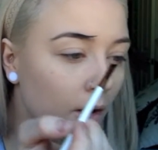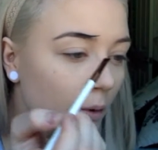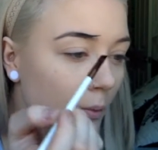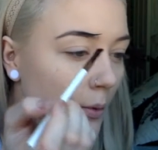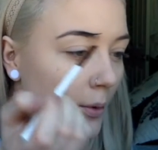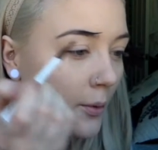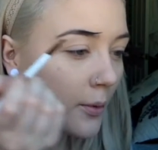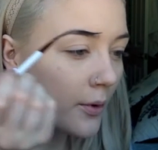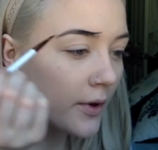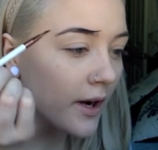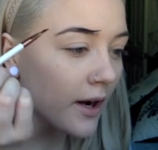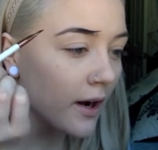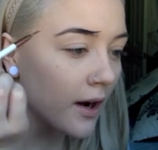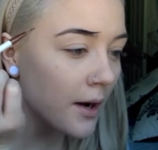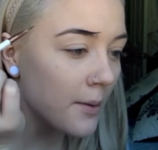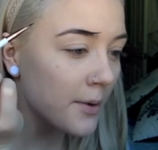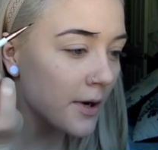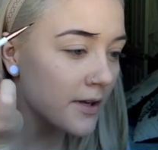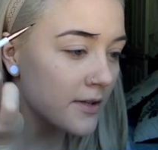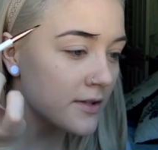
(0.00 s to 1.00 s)
We want our
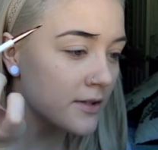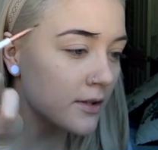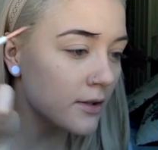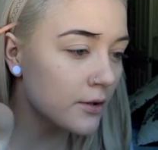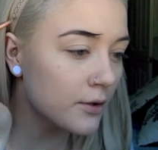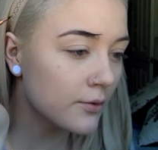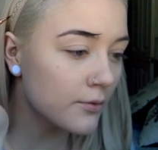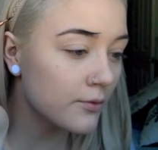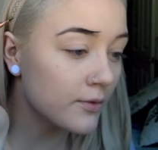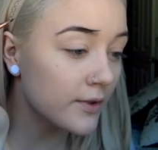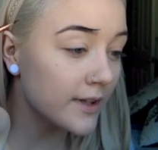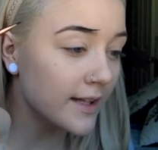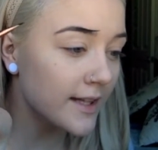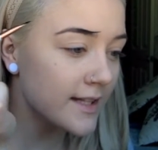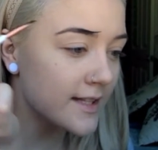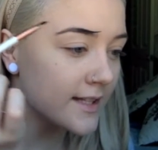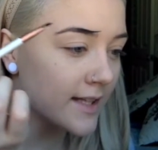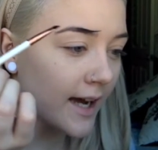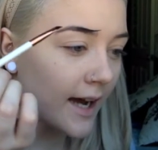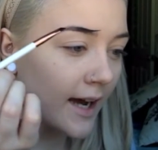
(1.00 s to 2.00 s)
eyebrows to look really
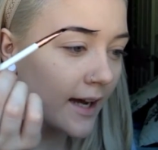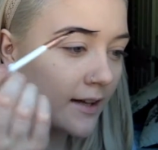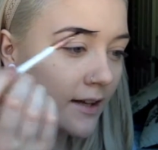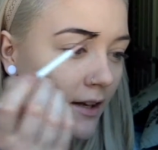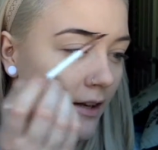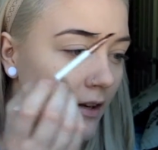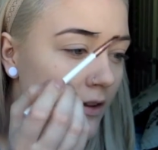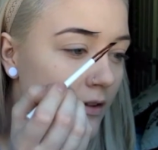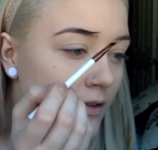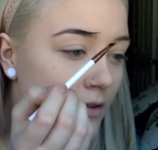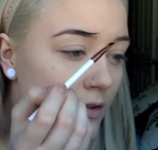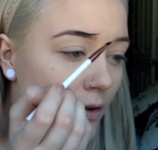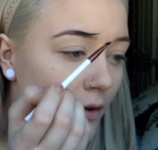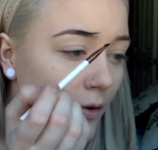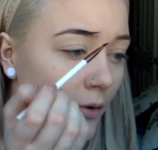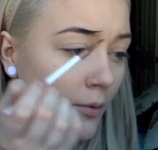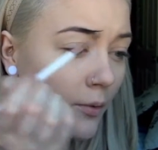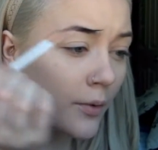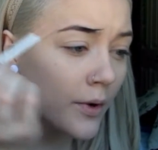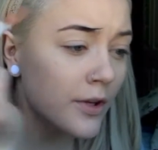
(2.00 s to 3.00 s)
sad,
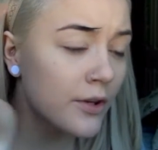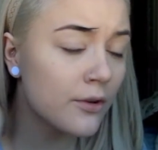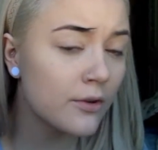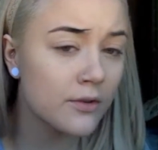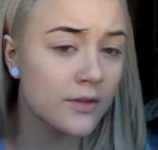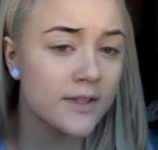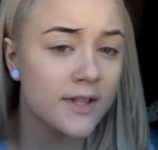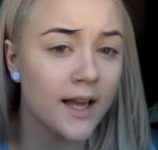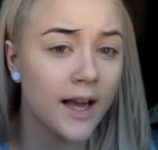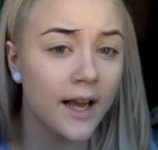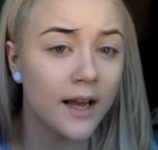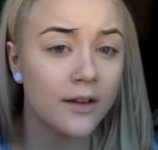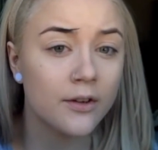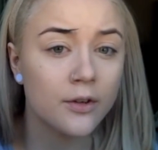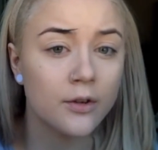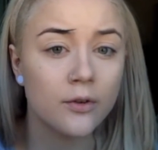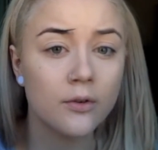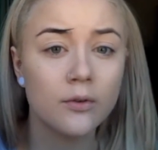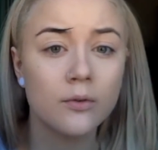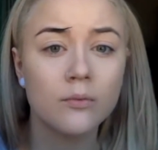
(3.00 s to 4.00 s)
so when you're sad
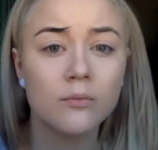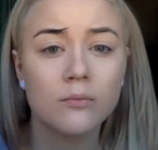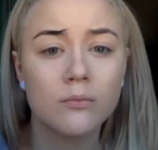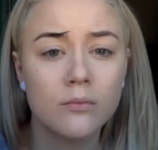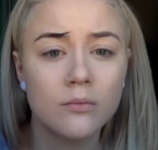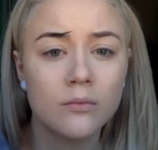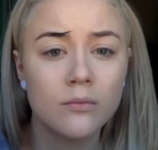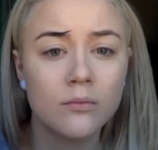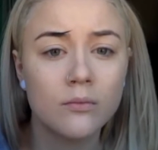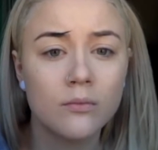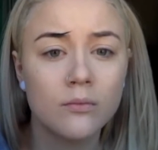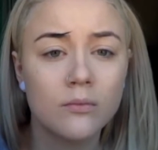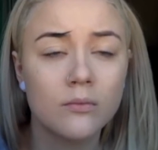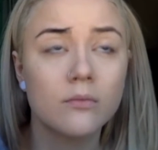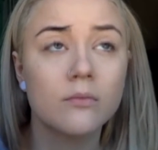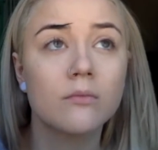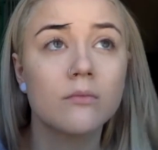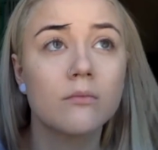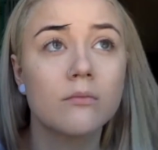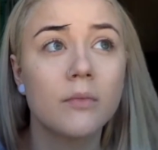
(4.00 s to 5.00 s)
you
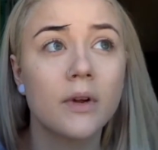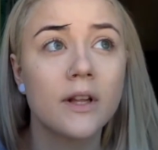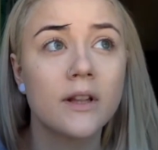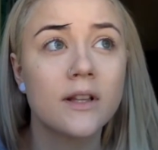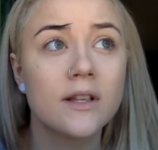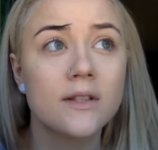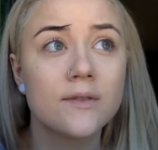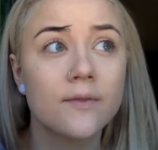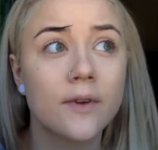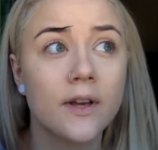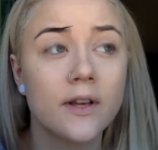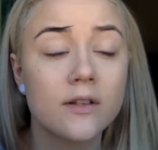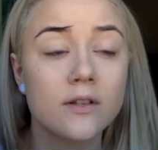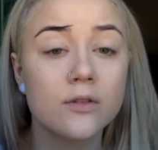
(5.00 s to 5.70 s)
make this face.